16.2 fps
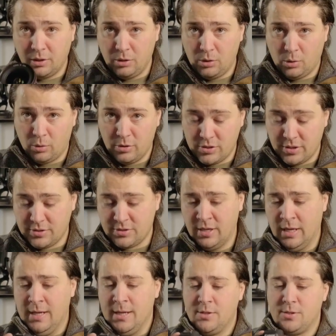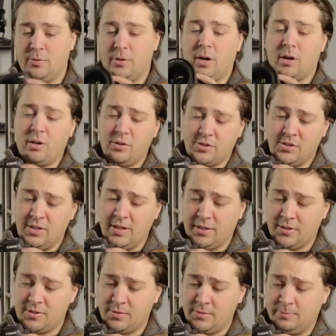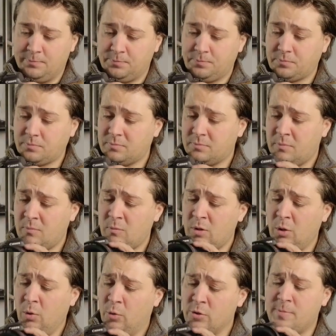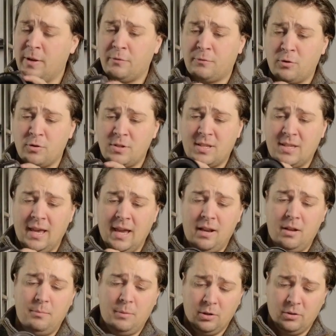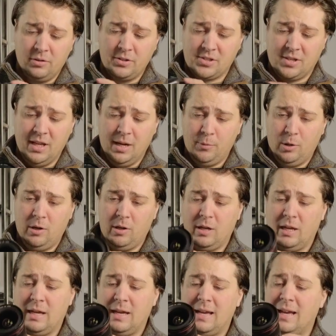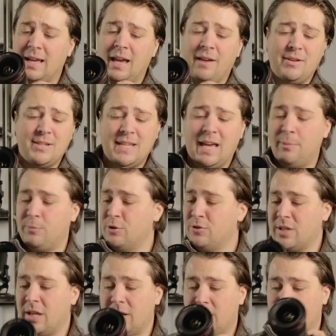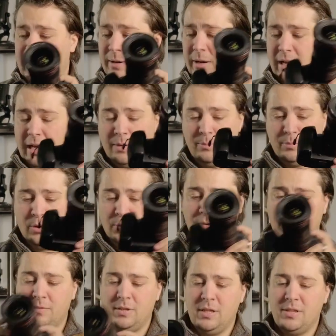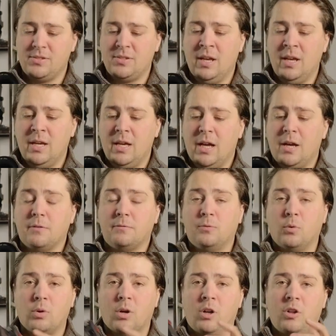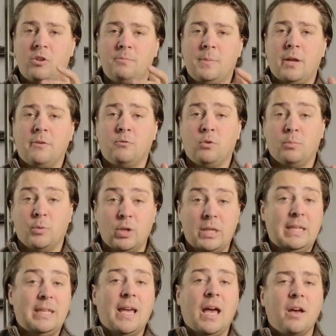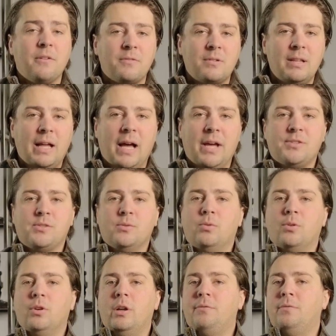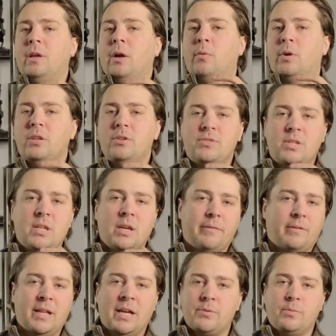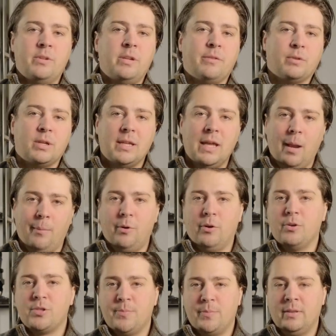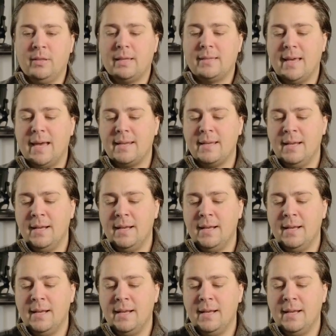gorgeous. So the R6 was my first Canon mirrorless camera. I have adapters on both of these for all of my former EF glass, or if I want to use EF glass with a different camera or something like that.